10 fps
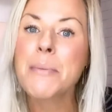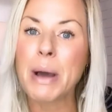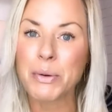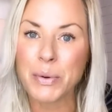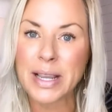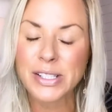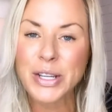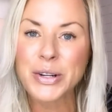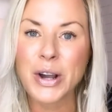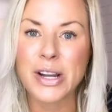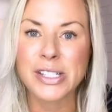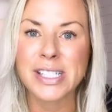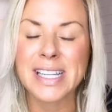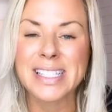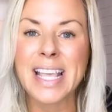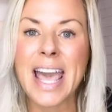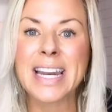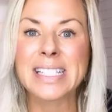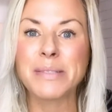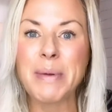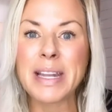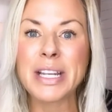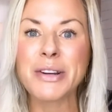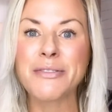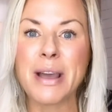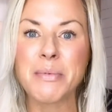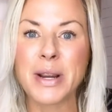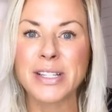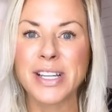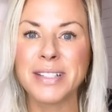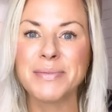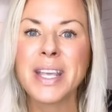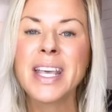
by raising your consciousness and expanding your vibration.